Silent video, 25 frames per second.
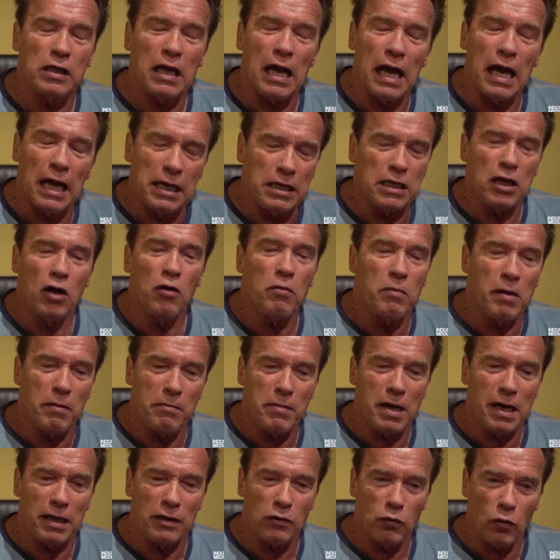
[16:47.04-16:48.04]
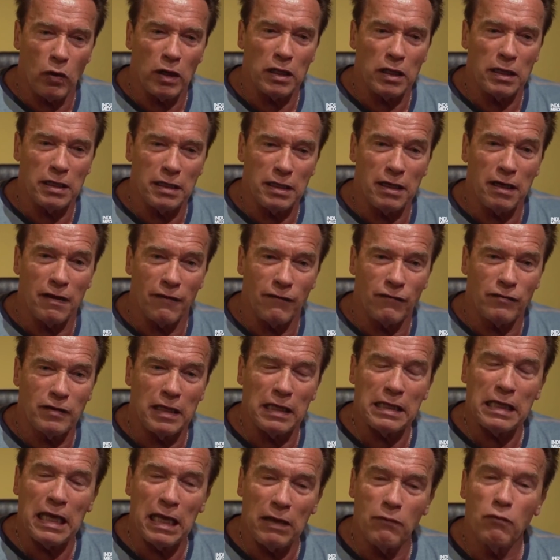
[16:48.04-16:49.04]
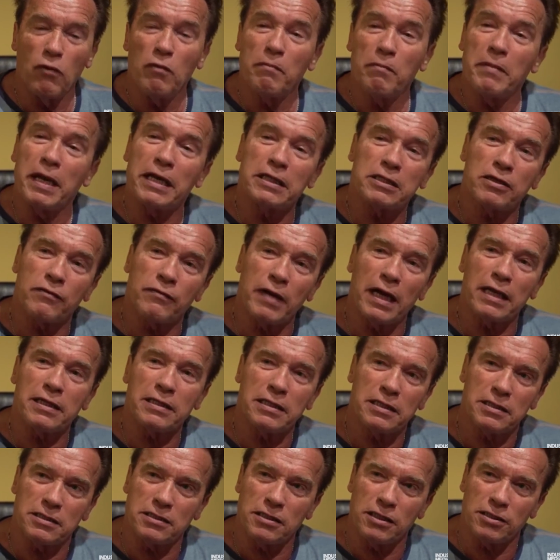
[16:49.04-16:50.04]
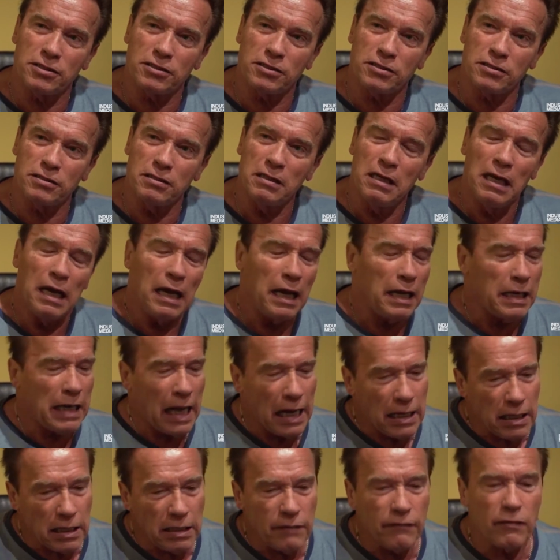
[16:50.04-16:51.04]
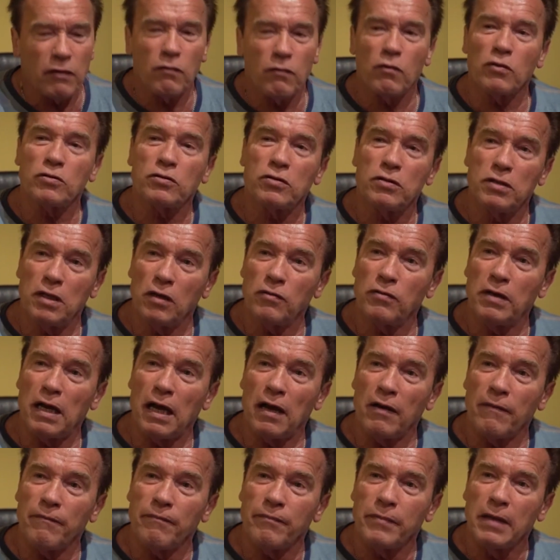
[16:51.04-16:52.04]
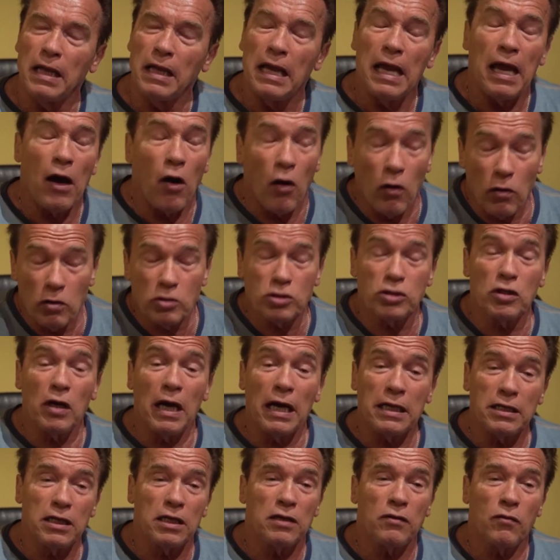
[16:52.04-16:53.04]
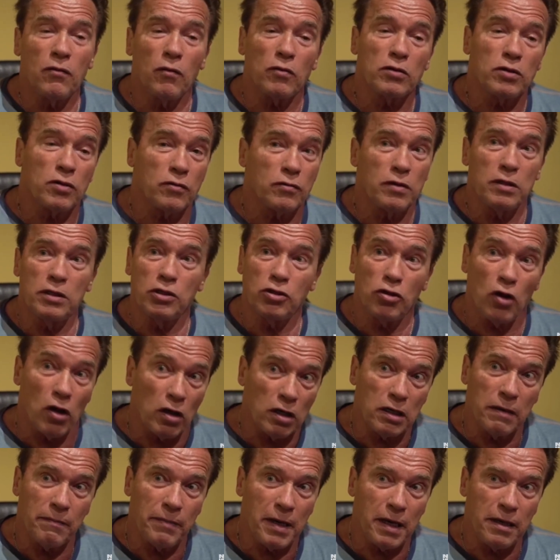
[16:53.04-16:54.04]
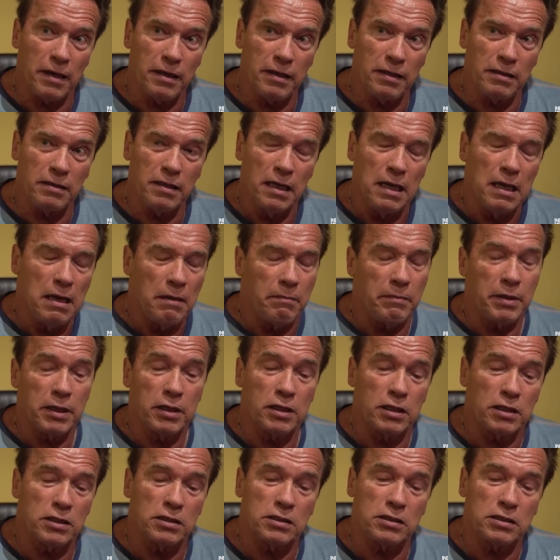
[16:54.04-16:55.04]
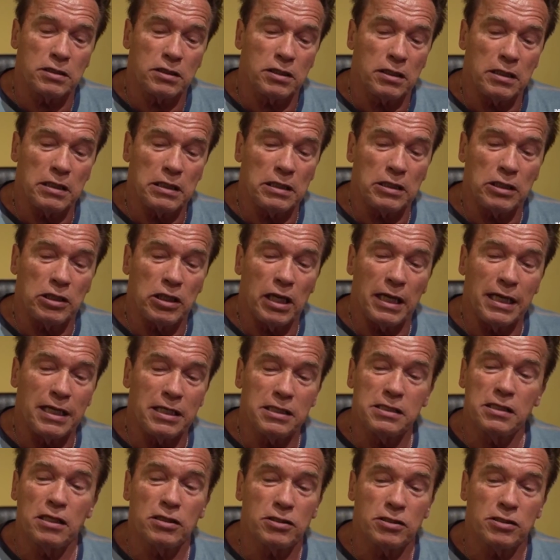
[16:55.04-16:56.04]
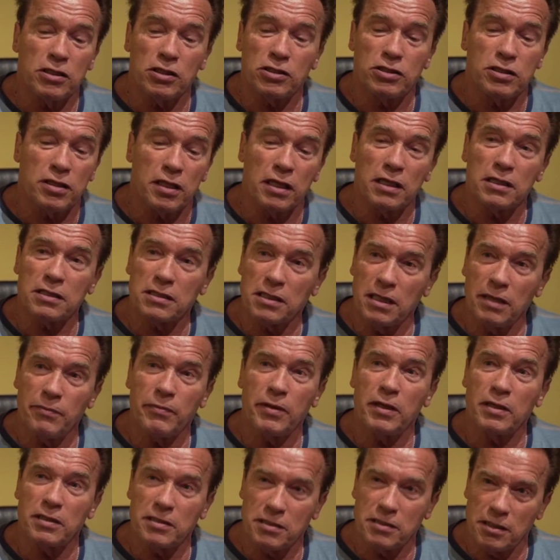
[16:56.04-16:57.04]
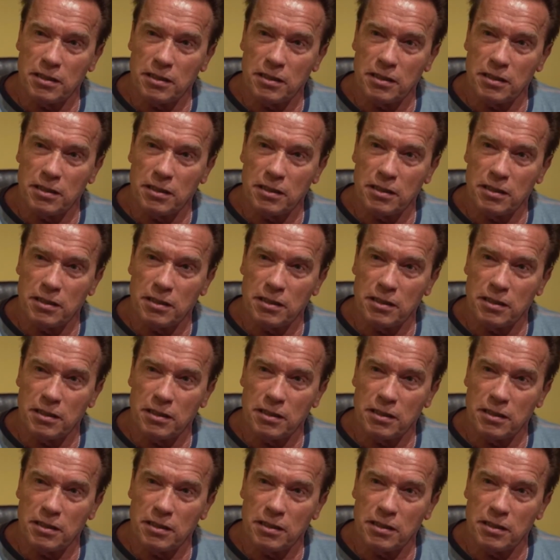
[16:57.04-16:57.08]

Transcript: I know my mind well enough that it will make the right decision, and I don't even want to know now. Also, I didn't want to really talk about it because there is no such thing as keeping a